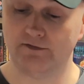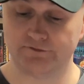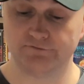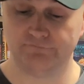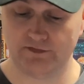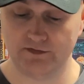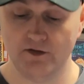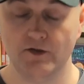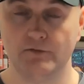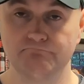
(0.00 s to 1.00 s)
and as you'll see,
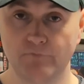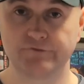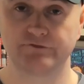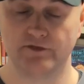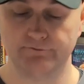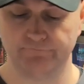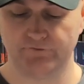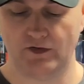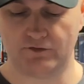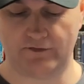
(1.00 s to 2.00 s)
most of them
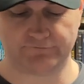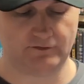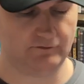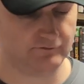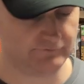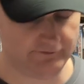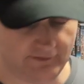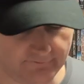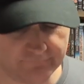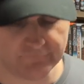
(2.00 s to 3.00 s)
are out on loan right
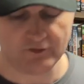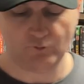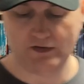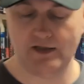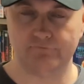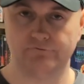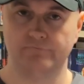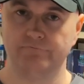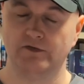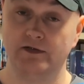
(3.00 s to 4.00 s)
now. We have
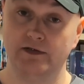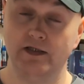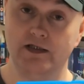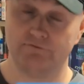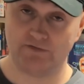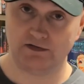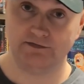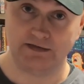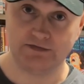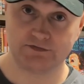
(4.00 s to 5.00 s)
In a
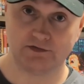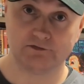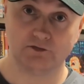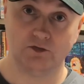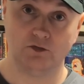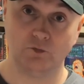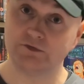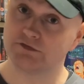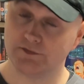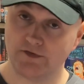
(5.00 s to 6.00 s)
Violent Nature,
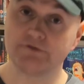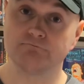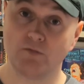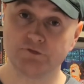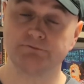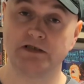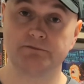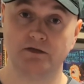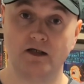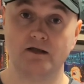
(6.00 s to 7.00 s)
which, to be honest, most
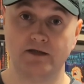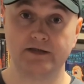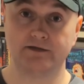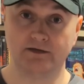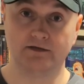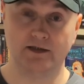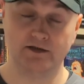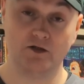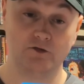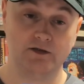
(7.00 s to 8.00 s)
people are liking.
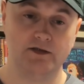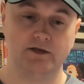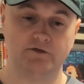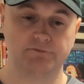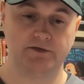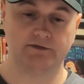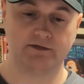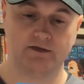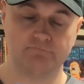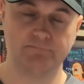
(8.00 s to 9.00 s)
I know it's been
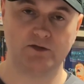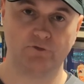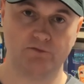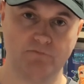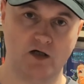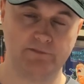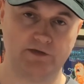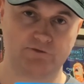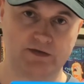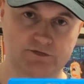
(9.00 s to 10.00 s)
kind of met with a
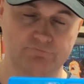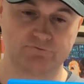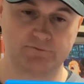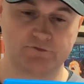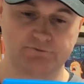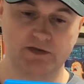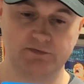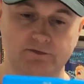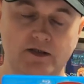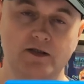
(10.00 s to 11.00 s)
Marmite reaction from most
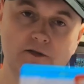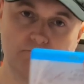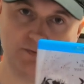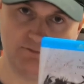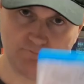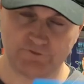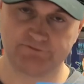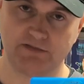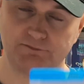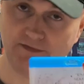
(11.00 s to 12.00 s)
people, but
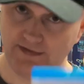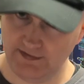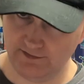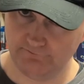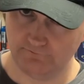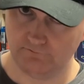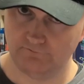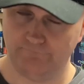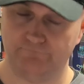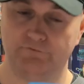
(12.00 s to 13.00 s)
most people here
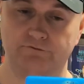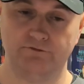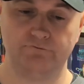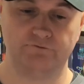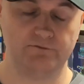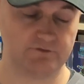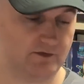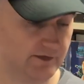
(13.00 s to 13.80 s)
do seem to